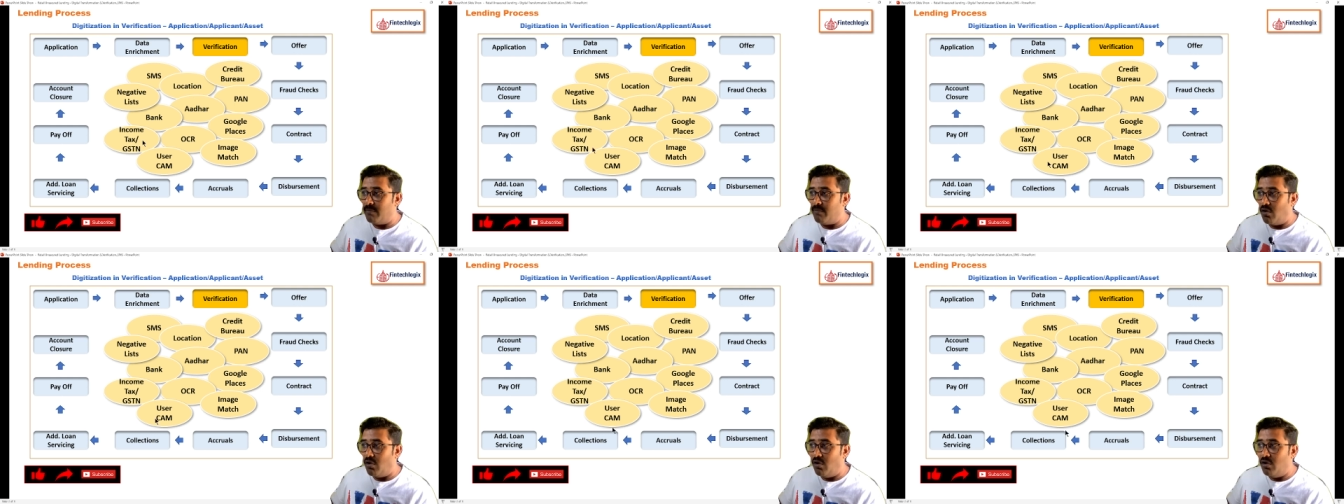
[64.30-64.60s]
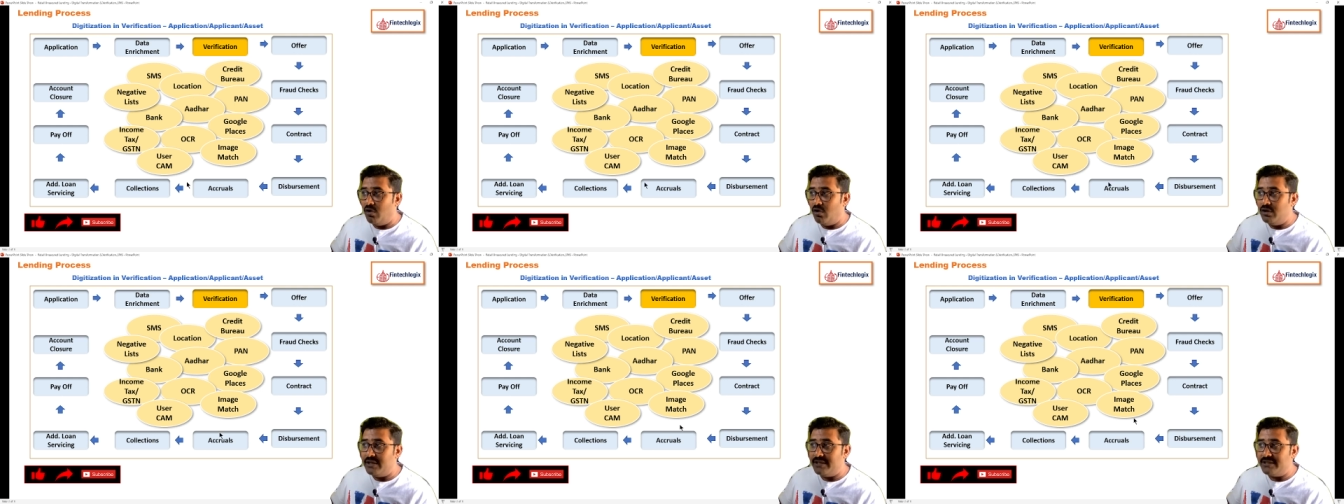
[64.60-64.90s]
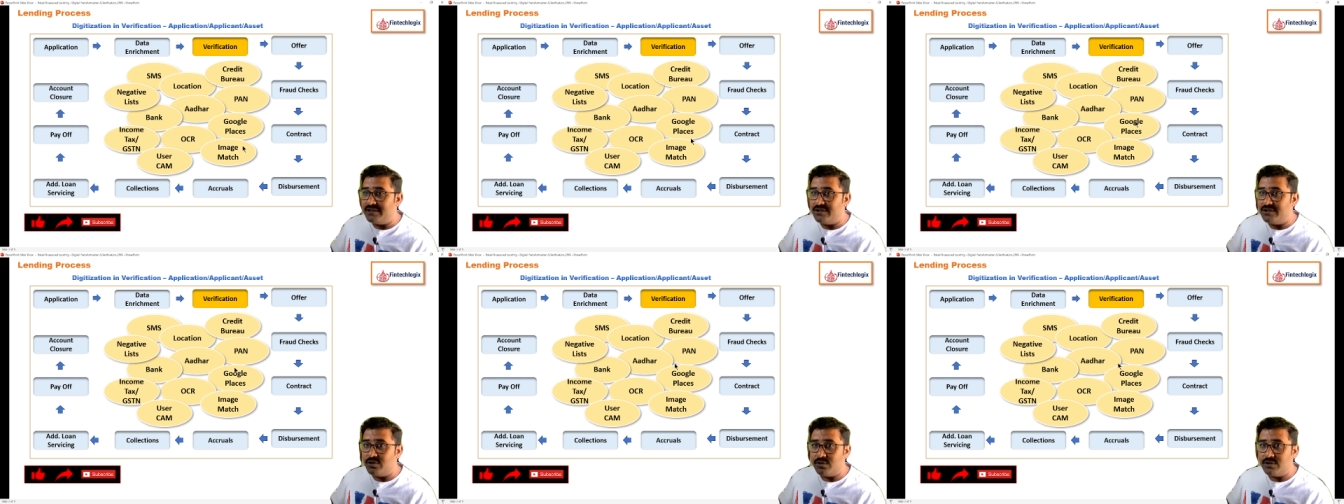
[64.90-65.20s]
all these
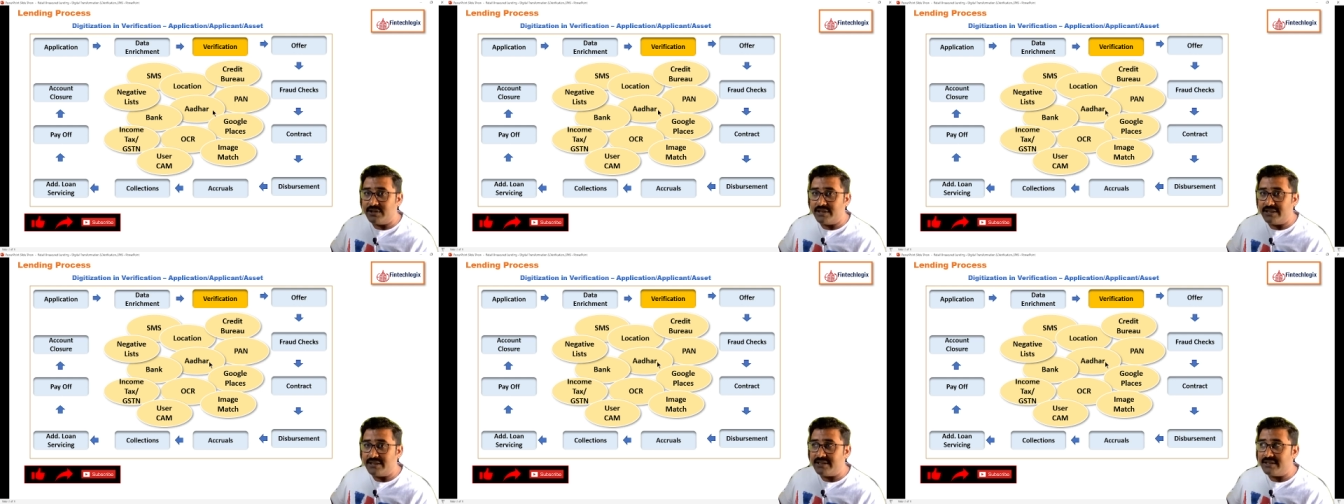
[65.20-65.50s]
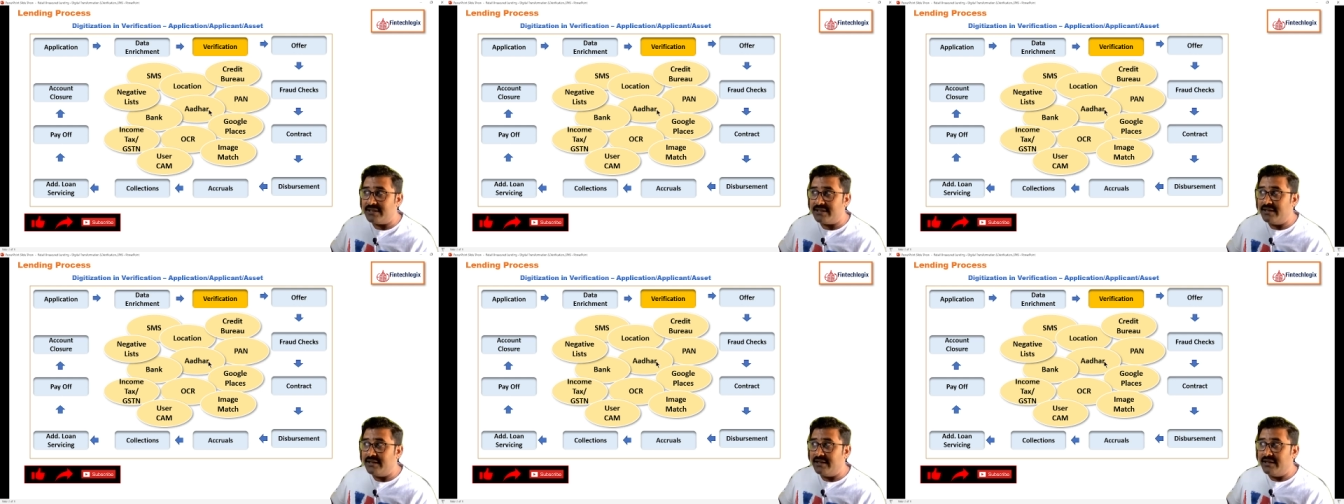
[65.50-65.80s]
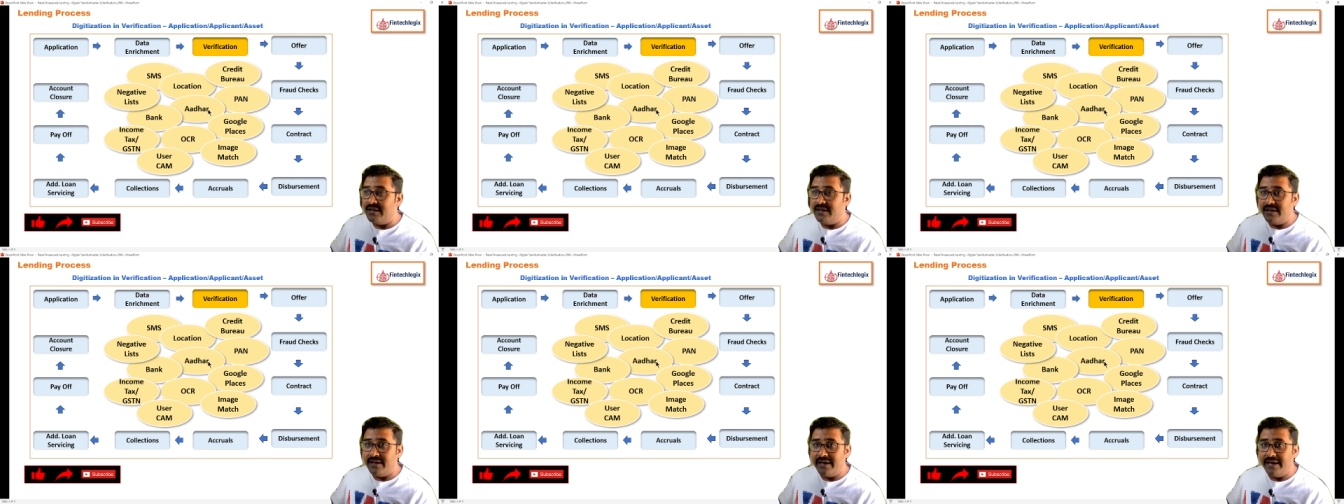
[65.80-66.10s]
sources,
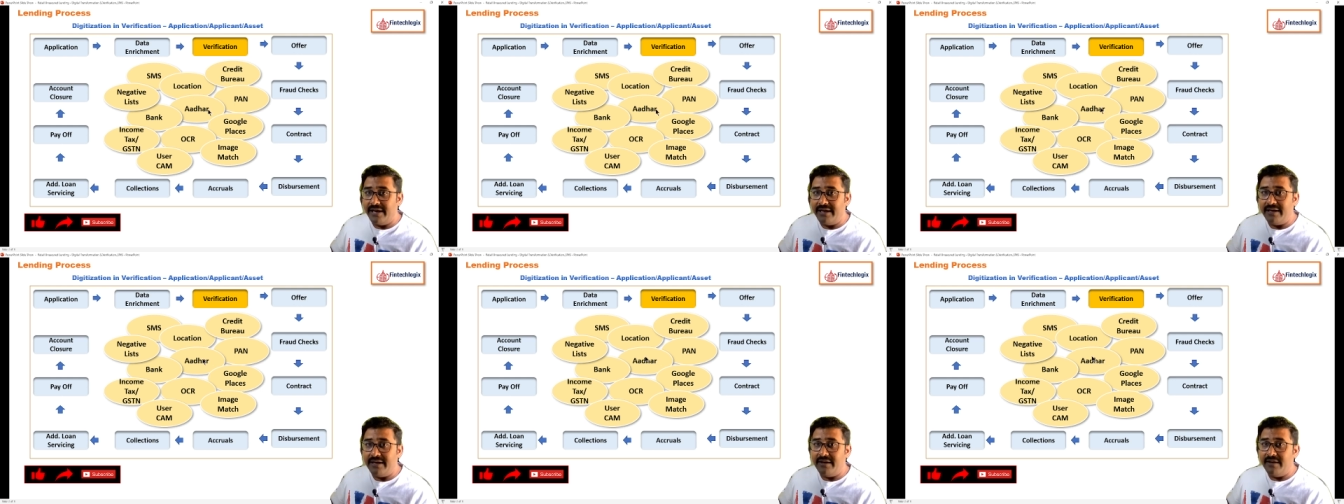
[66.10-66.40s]
right?